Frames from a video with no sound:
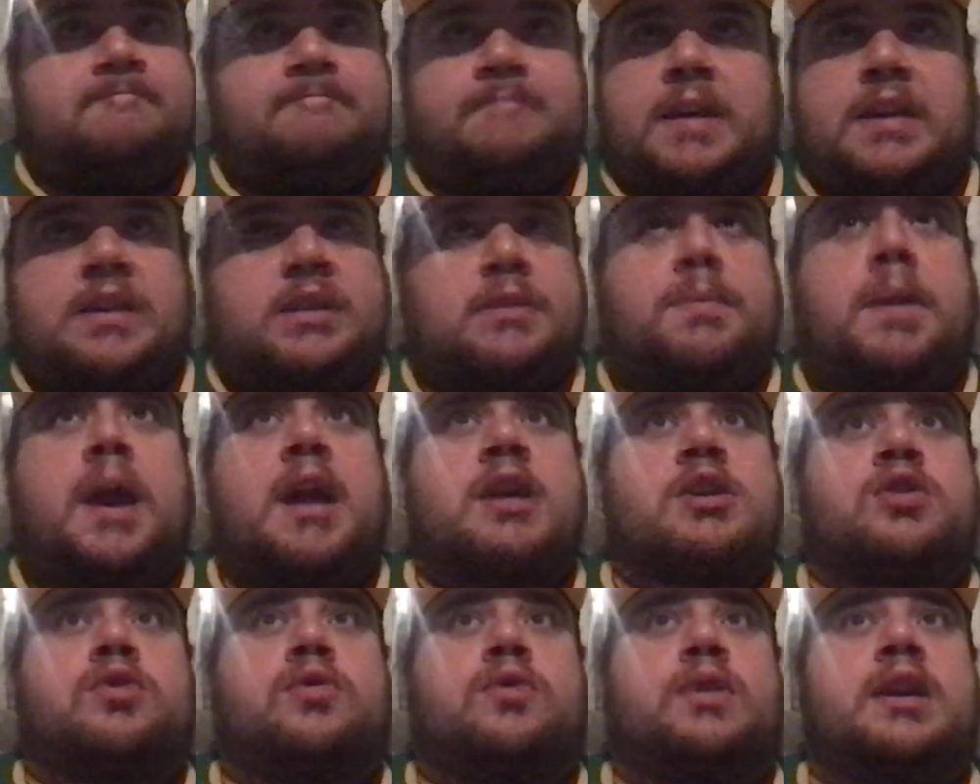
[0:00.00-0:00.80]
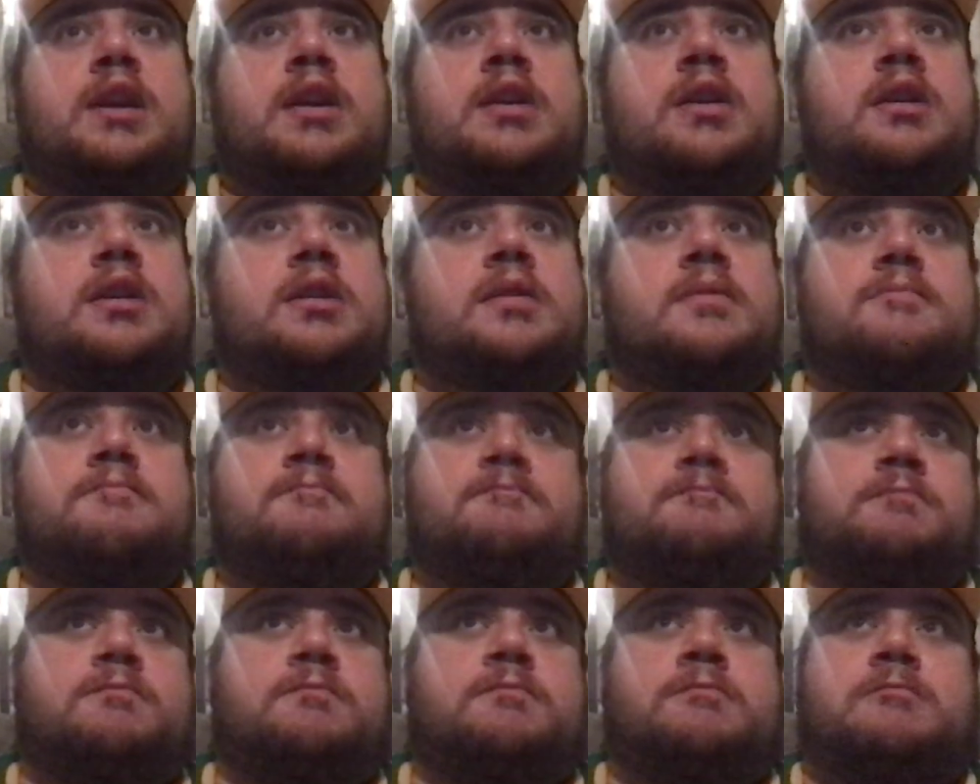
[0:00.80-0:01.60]
especially
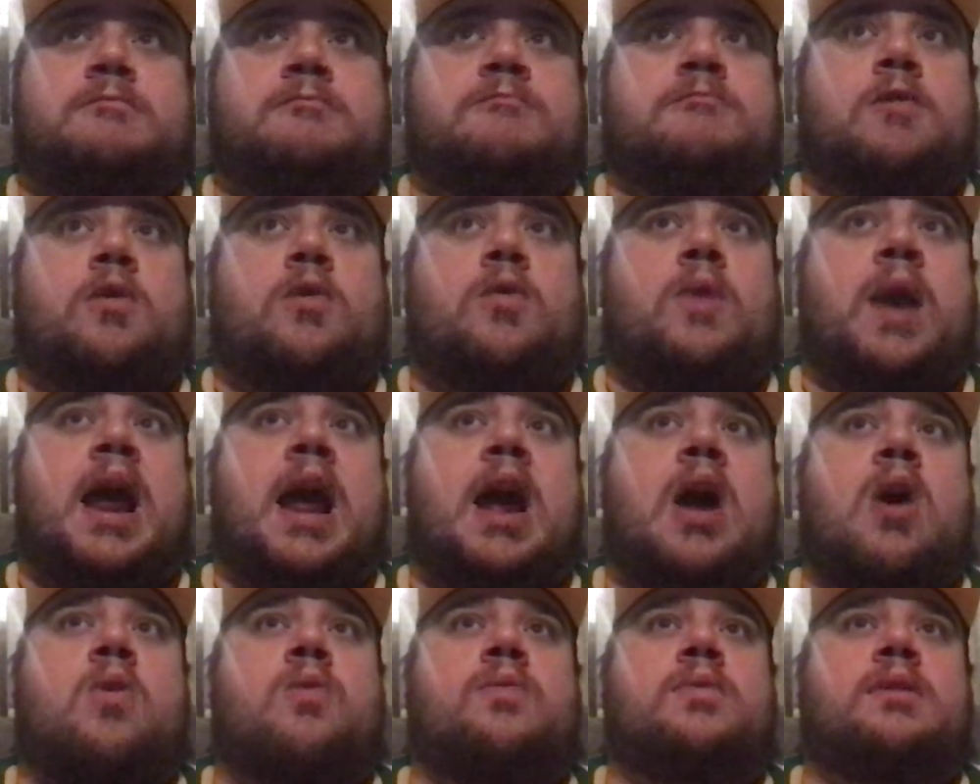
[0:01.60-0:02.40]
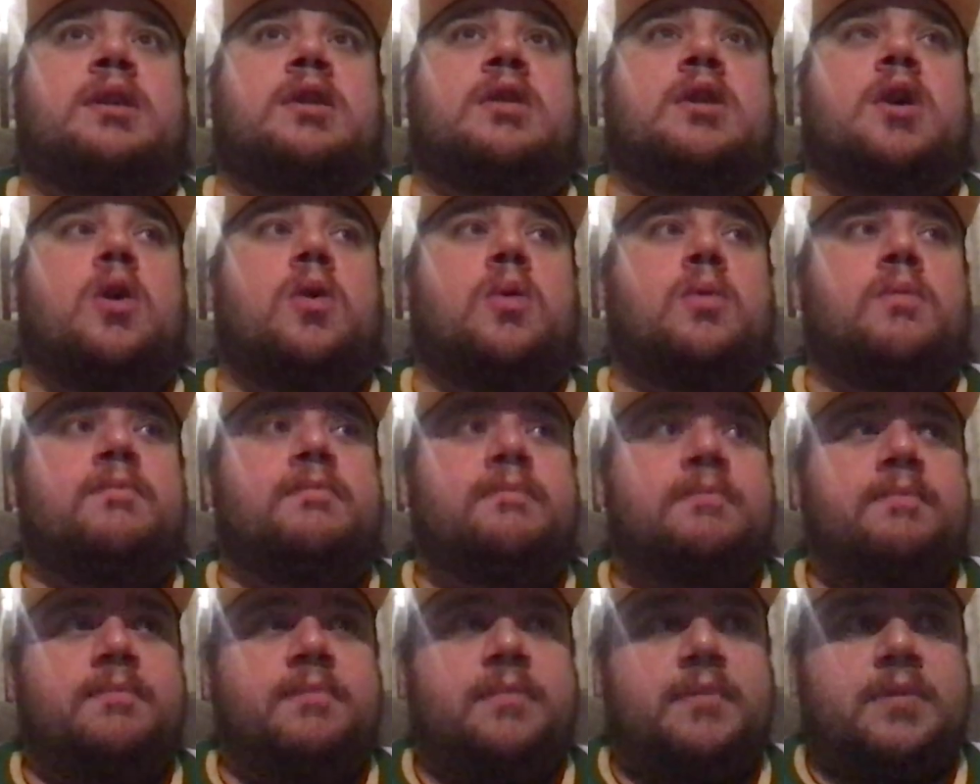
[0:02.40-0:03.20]
around,
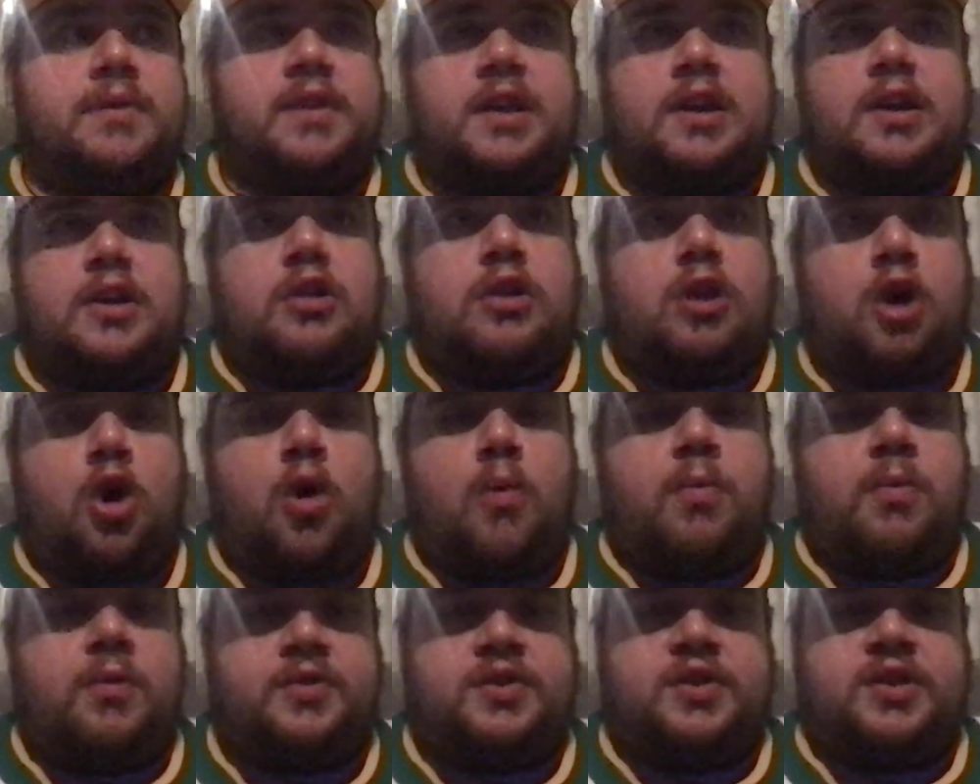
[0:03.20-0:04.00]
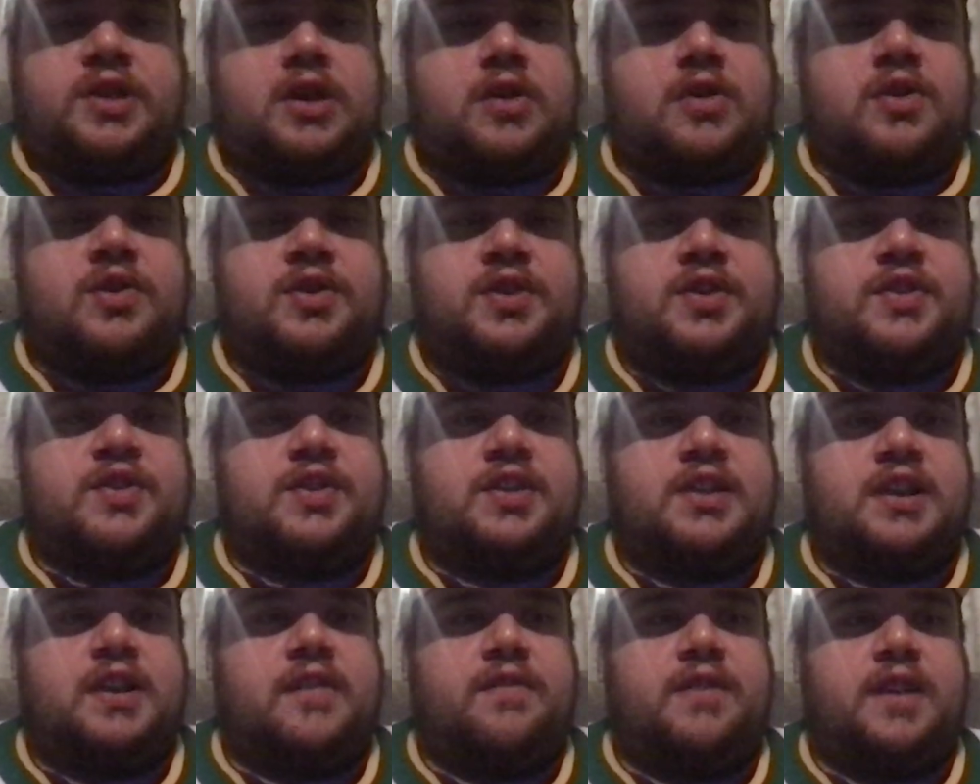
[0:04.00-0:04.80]
the global series and
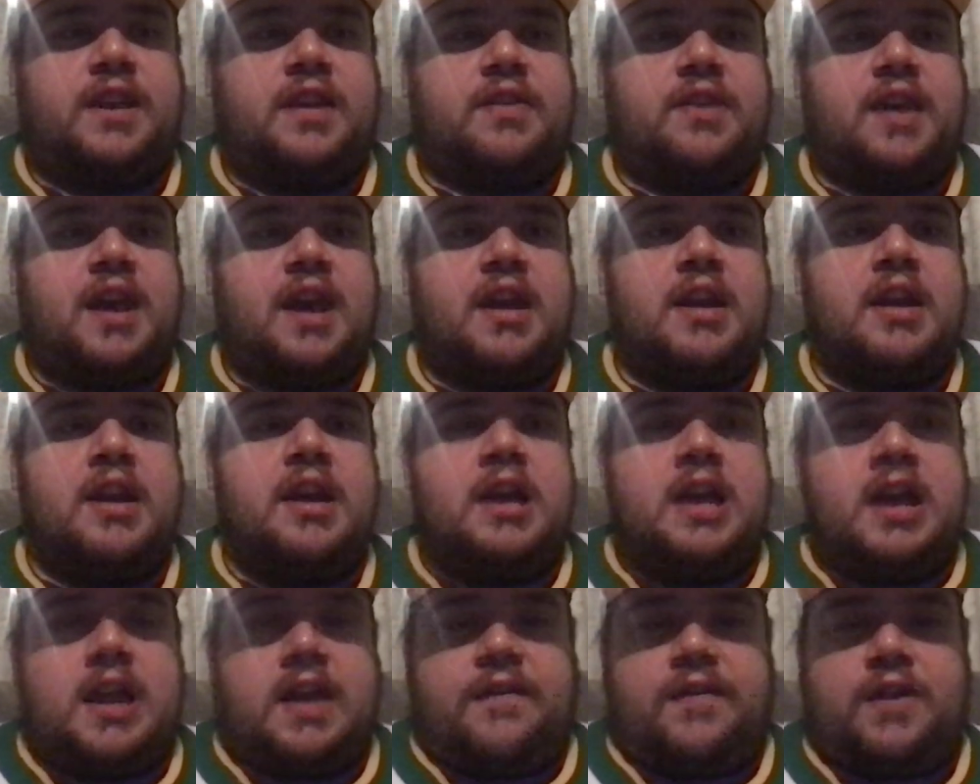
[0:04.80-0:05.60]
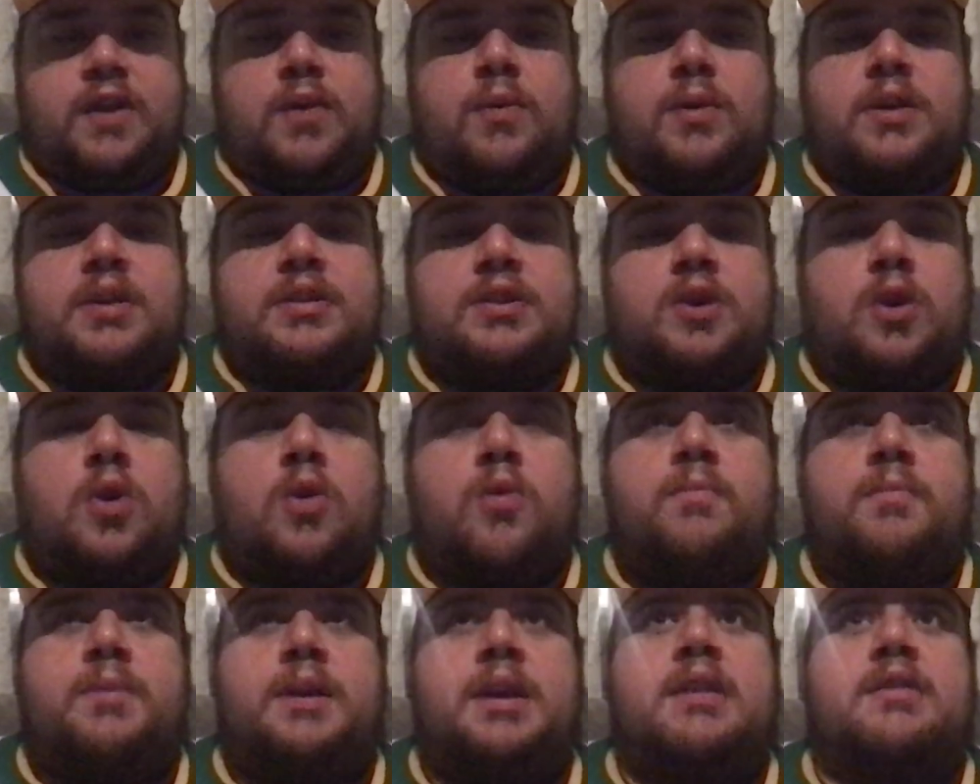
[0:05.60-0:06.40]
stuff like that, if you would have
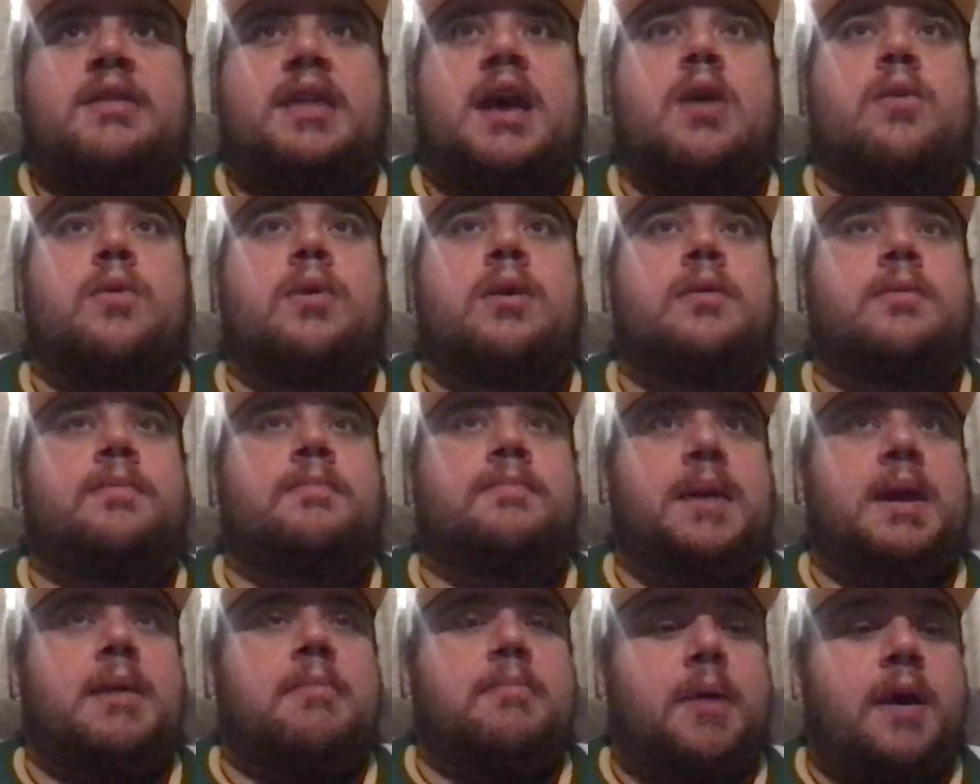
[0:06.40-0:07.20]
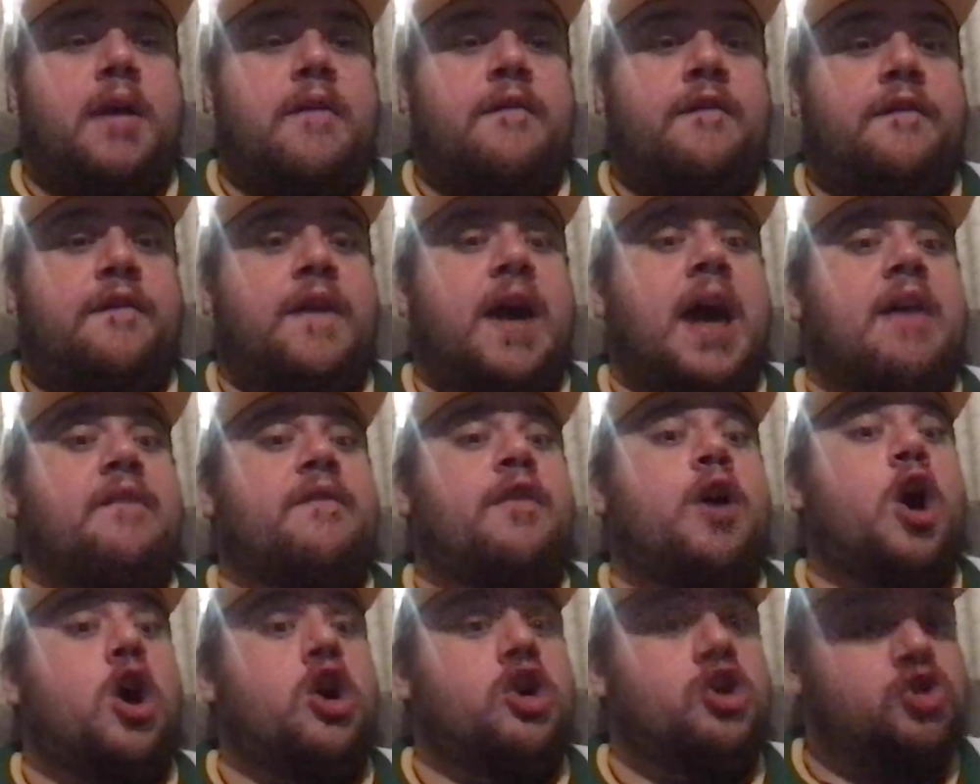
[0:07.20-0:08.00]
told me that we would be above
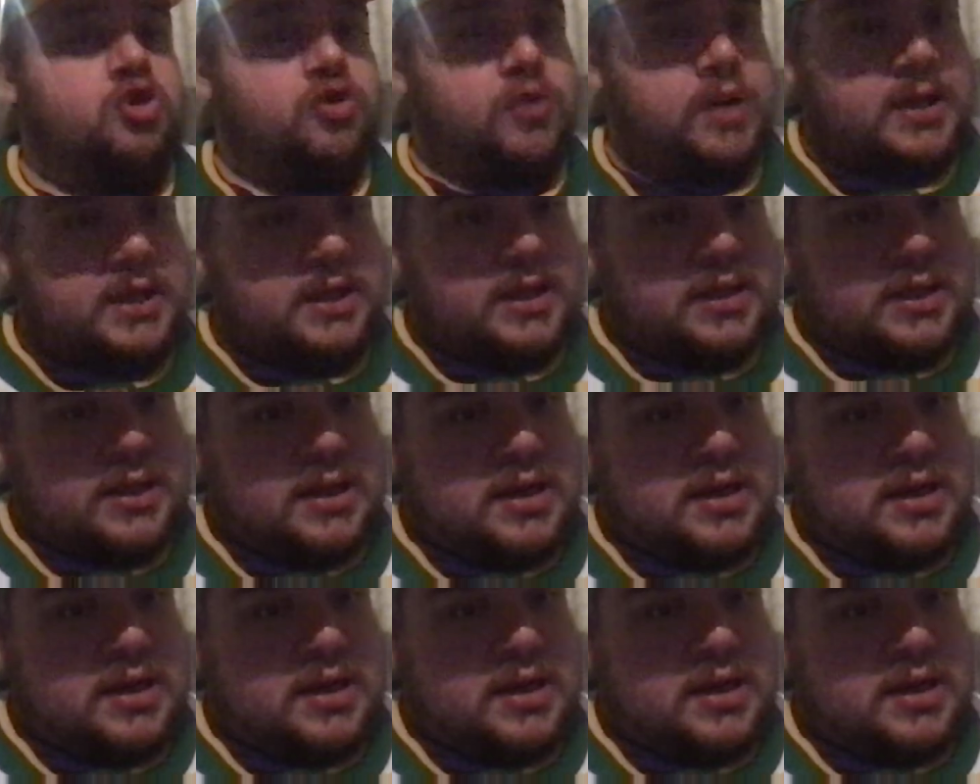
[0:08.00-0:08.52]
500